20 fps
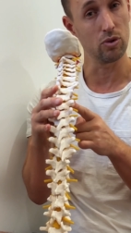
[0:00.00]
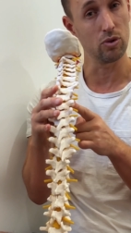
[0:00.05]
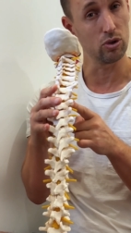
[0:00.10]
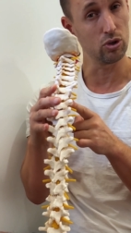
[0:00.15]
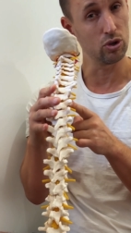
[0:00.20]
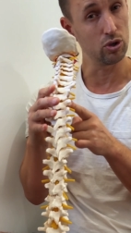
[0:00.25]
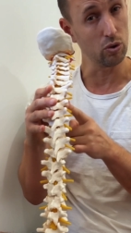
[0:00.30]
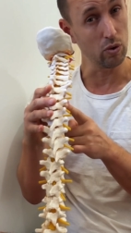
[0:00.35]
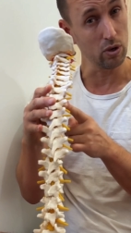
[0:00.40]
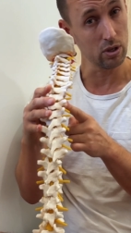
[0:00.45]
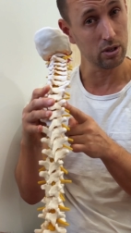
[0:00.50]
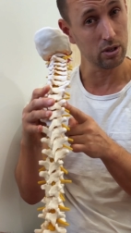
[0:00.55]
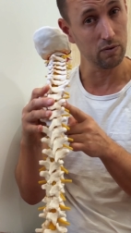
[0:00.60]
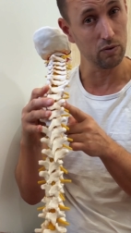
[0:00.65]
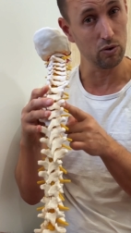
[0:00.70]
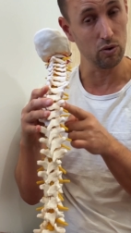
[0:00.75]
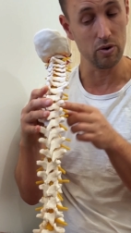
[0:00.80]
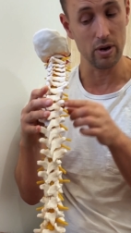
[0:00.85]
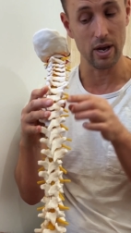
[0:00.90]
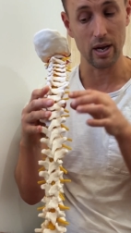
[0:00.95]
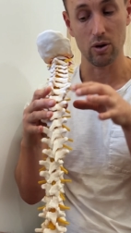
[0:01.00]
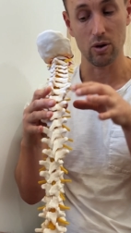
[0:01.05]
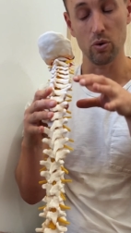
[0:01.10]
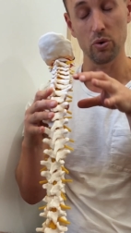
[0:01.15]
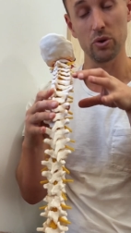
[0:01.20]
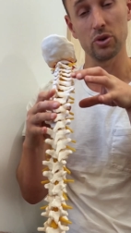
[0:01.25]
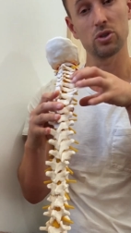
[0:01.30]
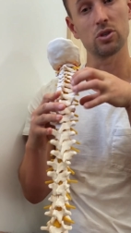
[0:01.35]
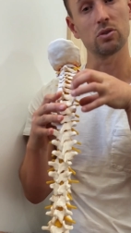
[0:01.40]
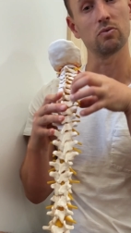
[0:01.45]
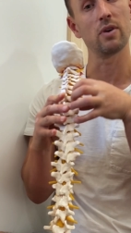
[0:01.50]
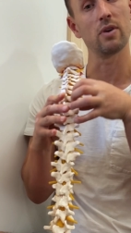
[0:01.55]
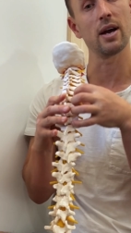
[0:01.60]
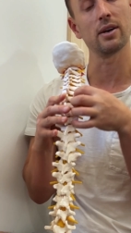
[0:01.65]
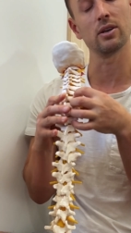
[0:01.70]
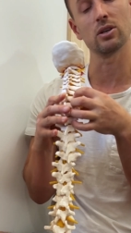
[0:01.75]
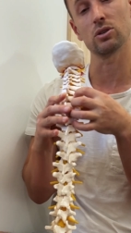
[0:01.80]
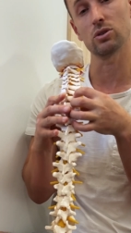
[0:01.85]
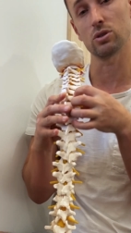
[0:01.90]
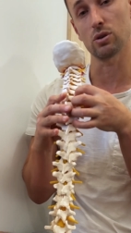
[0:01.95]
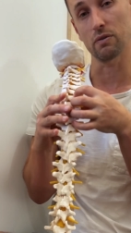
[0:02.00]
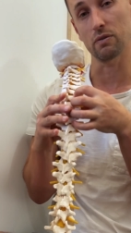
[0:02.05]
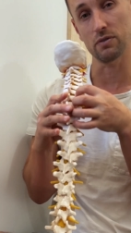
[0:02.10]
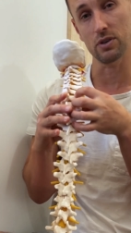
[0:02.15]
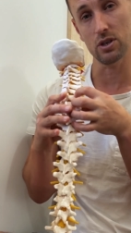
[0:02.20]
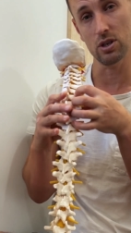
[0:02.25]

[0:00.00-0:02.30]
the joints of your neck or the surrounding soft